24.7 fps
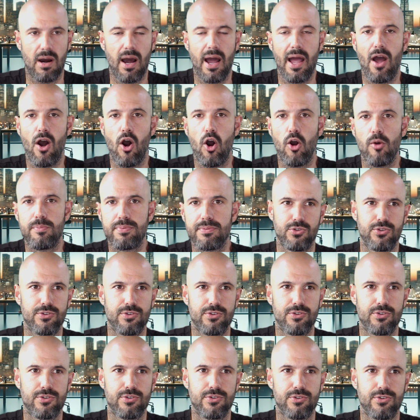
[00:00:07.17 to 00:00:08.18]
I hope
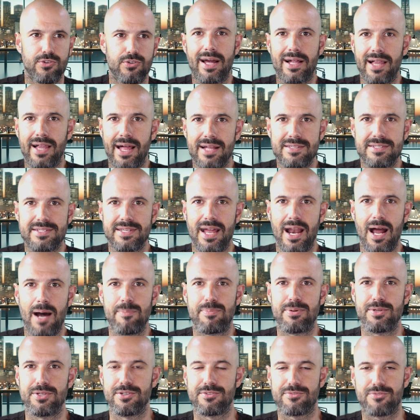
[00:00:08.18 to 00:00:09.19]
you've got iCloud set
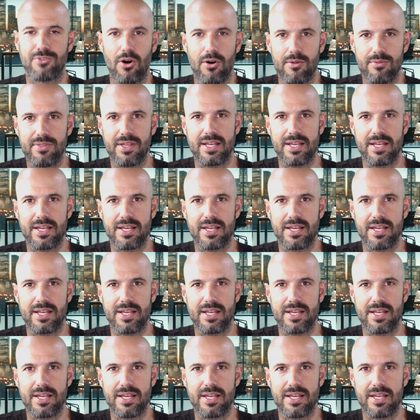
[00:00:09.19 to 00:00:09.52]
up and you've got